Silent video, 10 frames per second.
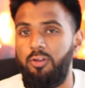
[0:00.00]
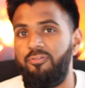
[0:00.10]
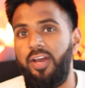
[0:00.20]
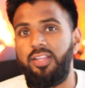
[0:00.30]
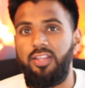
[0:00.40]
you'll
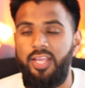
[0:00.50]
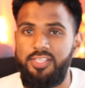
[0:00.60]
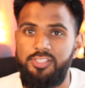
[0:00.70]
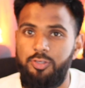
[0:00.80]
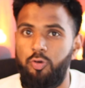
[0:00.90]
find
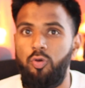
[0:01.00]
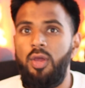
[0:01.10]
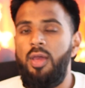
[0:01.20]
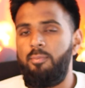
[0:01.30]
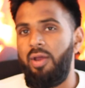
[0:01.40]
links to
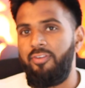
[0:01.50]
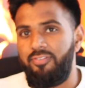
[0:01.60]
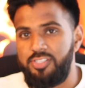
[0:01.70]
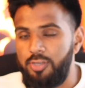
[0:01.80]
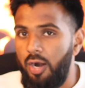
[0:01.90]
my
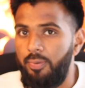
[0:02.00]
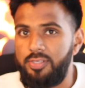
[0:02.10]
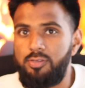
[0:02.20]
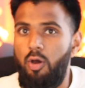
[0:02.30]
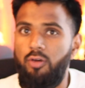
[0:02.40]
favorite
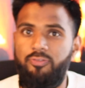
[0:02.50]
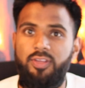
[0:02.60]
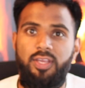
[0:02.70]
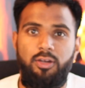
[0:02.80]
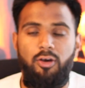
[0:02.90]
Starbucks
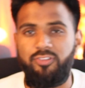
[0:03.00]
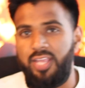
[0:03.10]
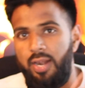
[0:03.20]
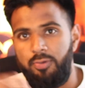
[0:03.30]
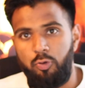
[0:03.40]
coffee and all the
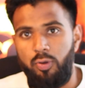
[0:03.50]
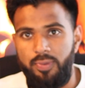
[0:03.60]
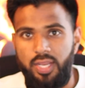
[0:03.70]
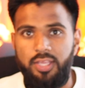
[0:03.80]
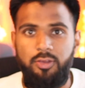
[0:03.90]
camera
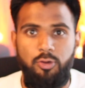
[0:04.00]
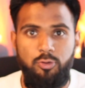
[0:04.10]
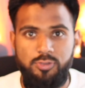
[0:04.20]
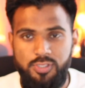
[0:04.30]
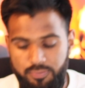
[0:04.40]
equipment I
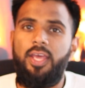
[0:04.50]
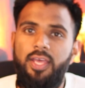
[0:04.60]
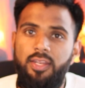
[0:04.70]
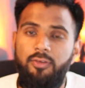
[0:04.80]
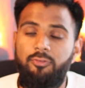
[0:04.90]
use.
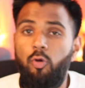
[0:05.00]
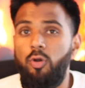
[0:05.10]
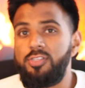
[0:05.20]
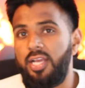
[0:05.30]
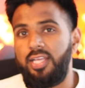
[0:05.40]
And of
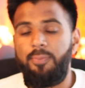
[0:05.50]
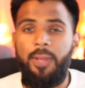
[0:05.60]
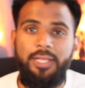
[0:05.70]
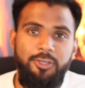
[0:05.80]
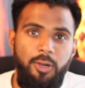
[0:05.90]
course, I got the
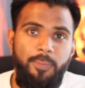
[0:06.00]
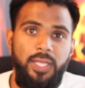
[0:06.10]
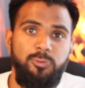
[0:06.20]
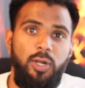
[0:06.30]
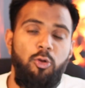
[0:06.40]
Patreon
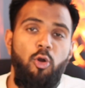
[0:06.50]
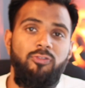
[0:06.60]
page where I go